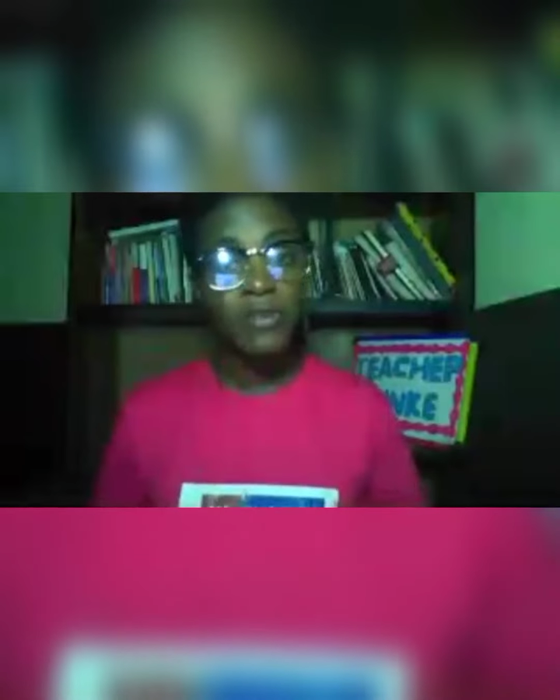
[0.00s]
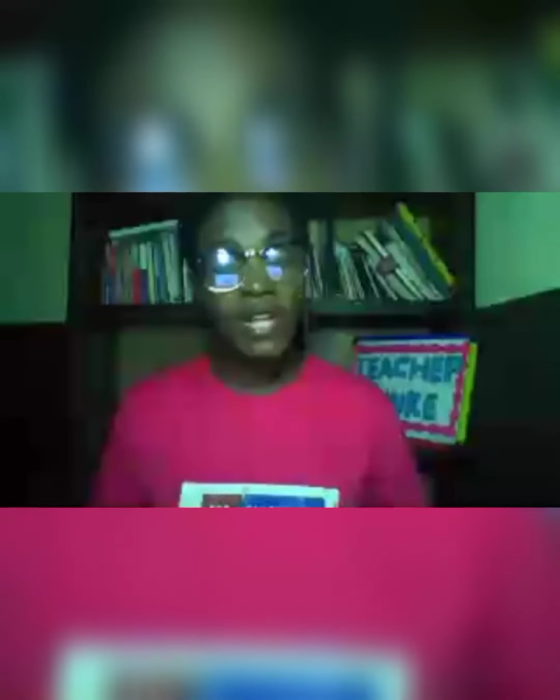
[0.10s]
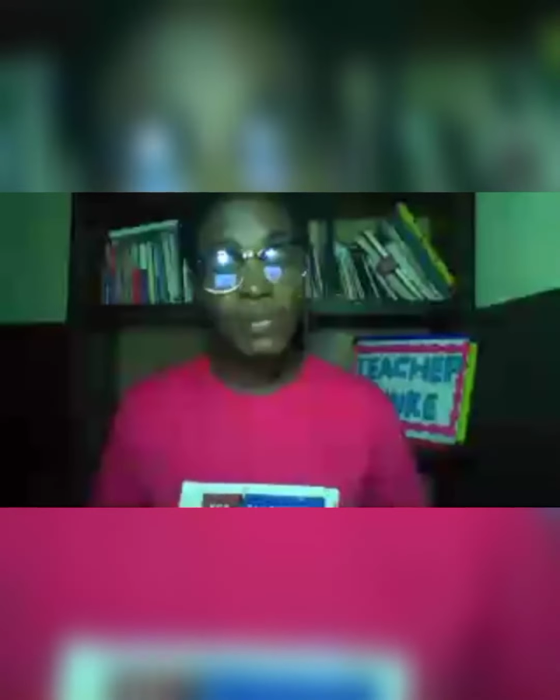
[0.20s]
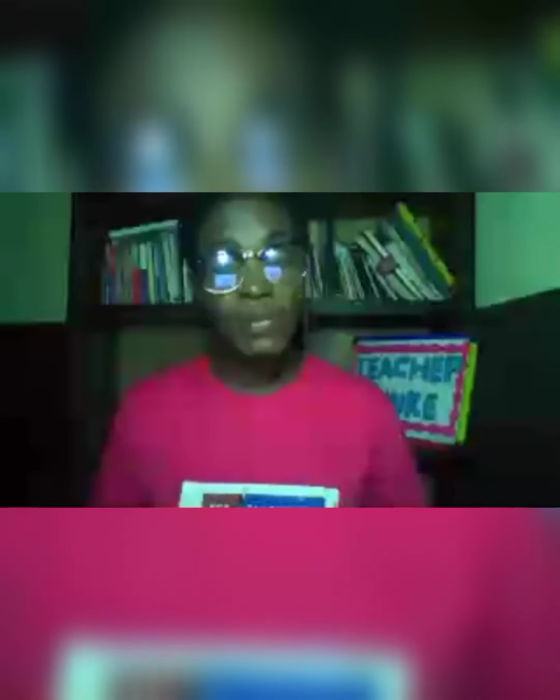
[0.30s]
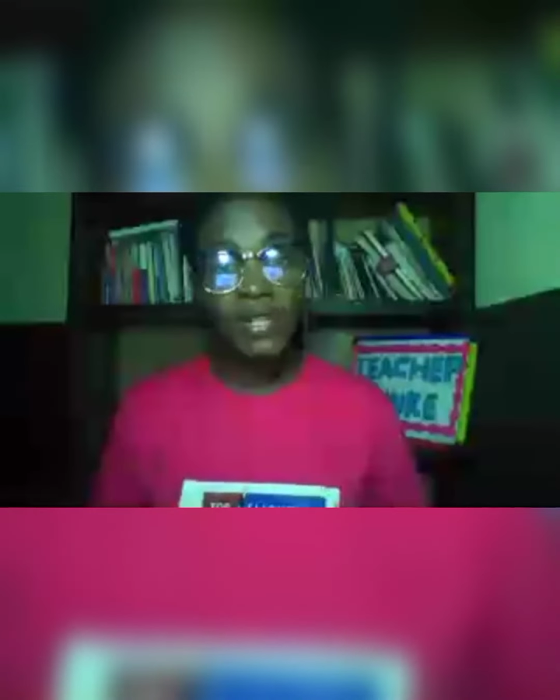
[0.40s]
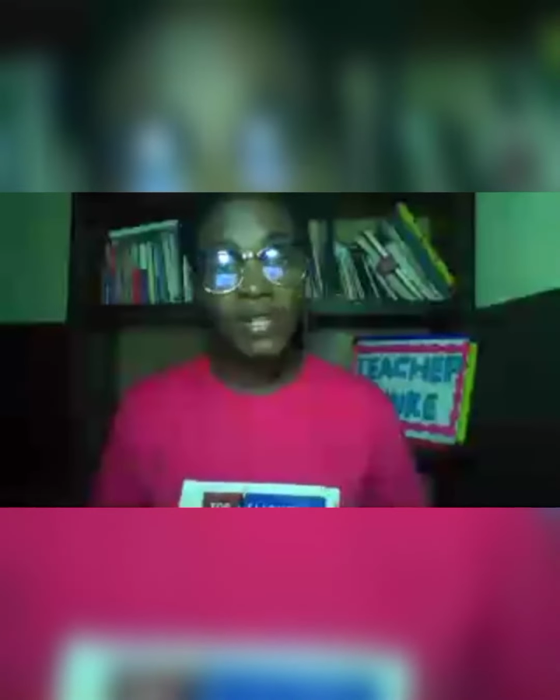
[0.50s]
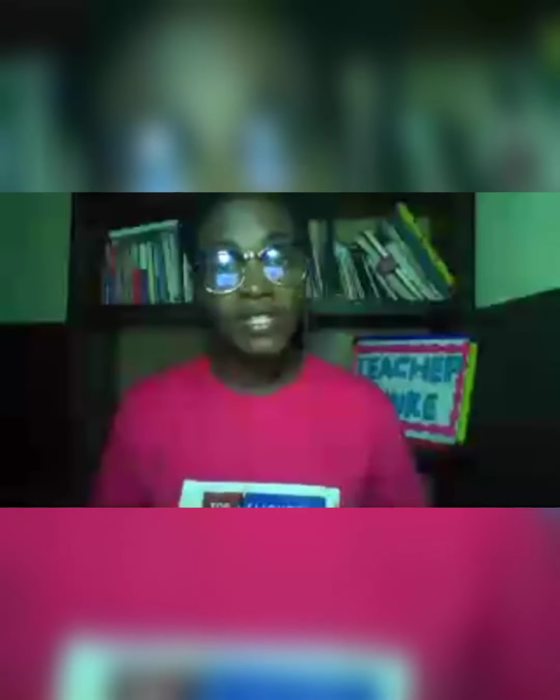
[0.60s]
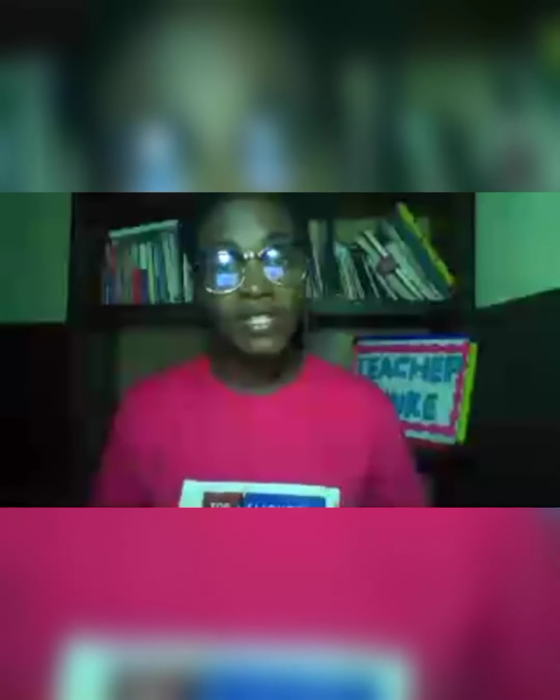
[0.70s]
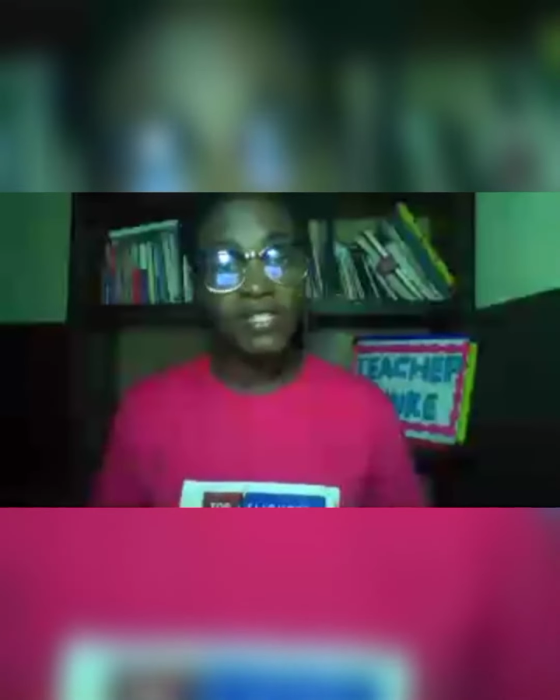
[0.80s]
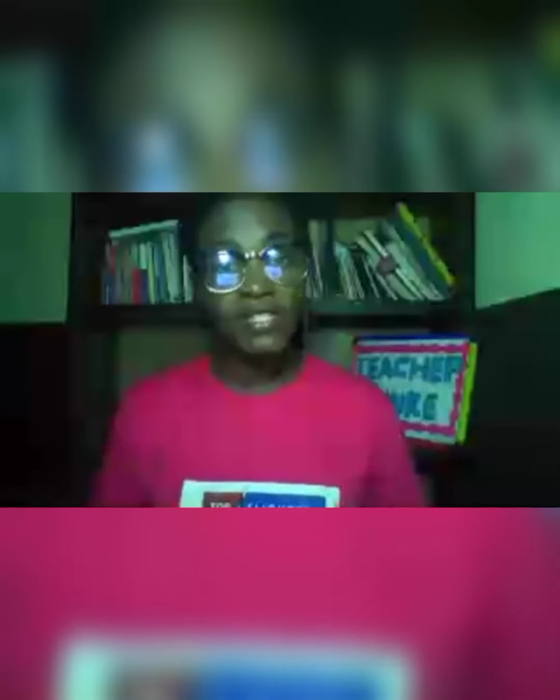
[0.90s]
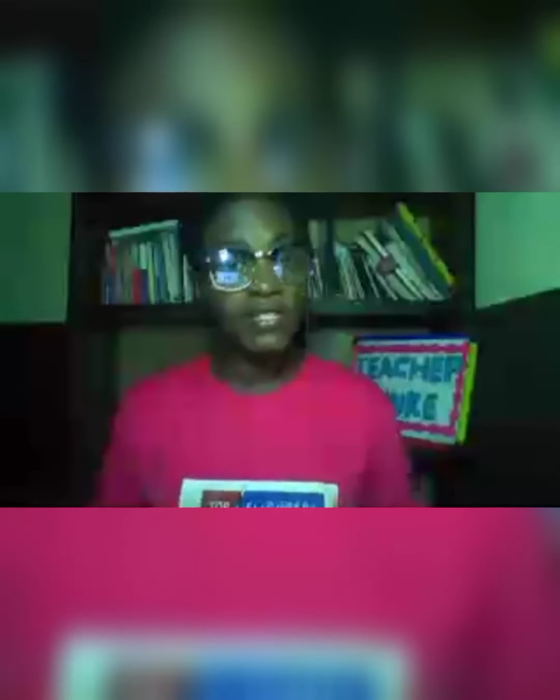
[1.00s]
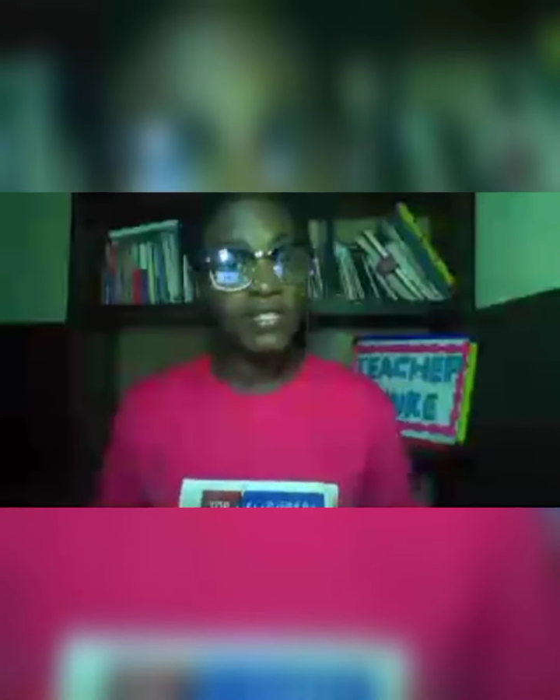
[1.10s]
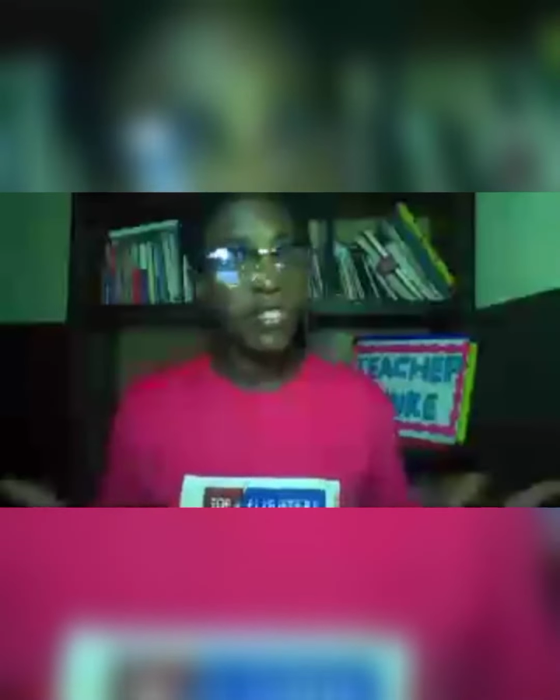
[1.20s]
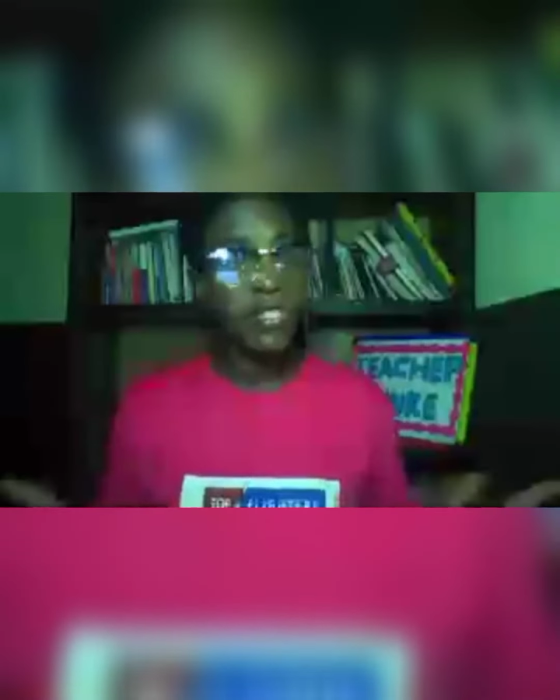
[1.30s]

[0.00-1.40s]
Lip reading: at the point Jesus got